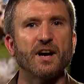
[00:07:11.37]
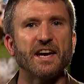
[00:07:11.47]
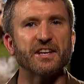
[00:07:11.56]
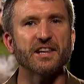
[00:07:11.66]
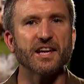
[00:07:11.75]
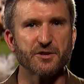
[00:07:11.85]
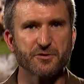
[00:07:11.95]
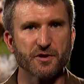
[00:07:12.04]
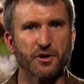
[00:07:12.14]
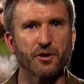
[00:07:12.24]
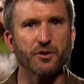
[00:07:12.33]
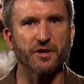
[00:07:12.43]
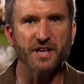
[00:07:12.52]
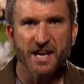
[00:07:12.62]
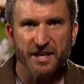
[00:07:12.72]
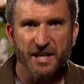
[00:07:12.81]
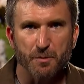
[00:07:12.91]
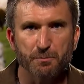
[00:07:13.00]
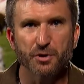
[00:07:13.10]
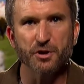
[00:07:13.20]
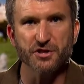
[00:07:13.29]
an electric current can
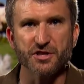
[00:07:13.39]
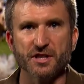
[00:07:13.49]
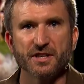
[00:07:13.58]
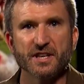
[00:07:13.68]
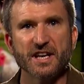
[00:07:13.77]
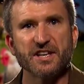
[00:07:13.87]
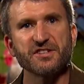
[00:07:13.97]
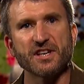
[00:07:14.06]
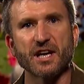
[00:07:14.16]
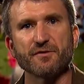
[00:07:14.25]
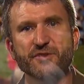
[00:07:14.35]
push it inside of a